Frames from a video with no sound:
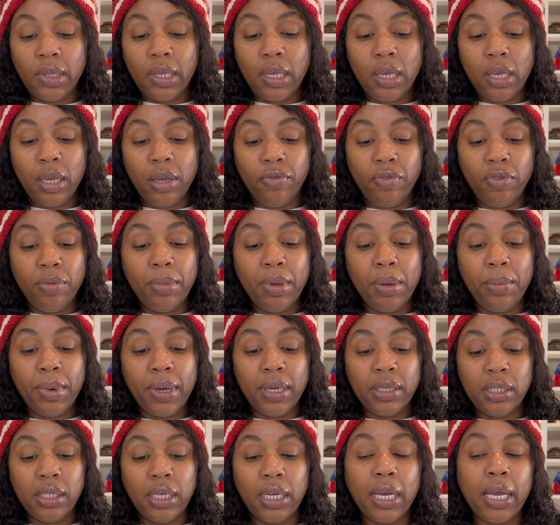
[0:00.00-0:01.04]
And remember,
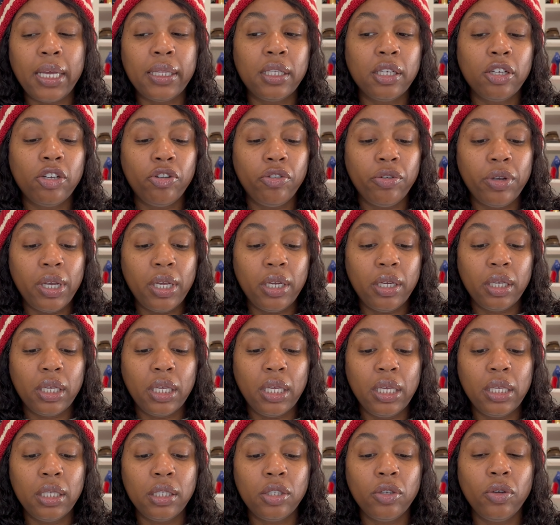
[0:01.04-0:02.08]
I said I got the creator
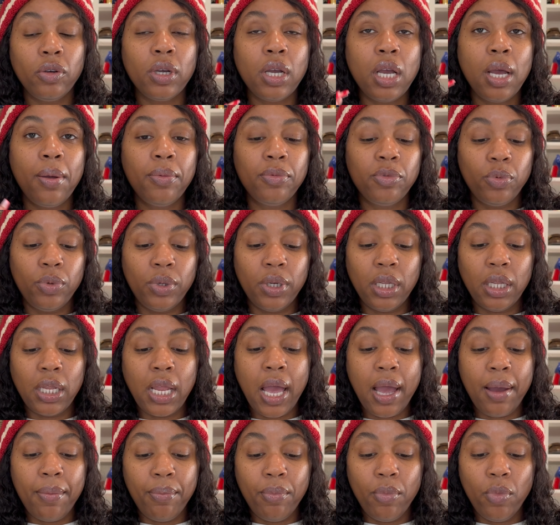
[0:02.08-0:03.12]
kit, so it comes with a
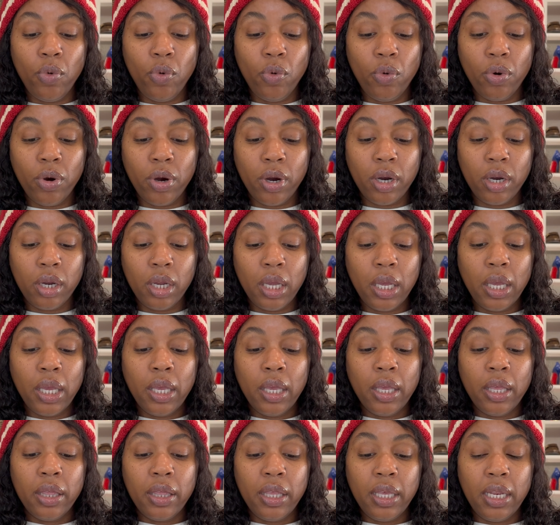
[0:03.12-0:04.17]
lot more
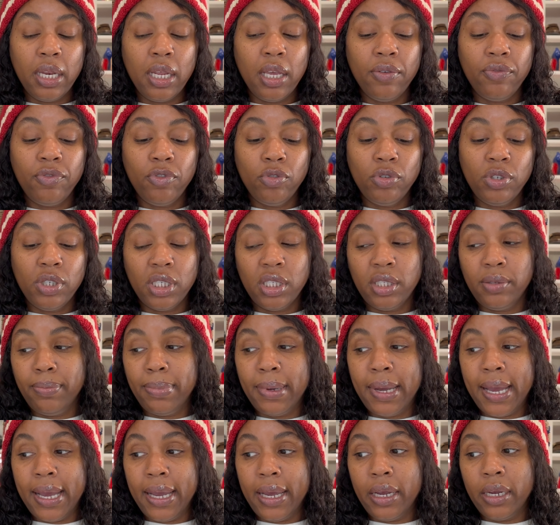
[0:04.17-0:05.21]
than if you just
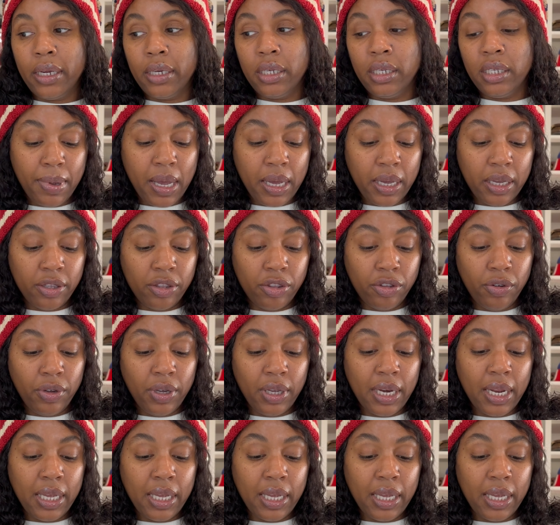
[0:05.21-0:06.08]
buy the Pocket 3.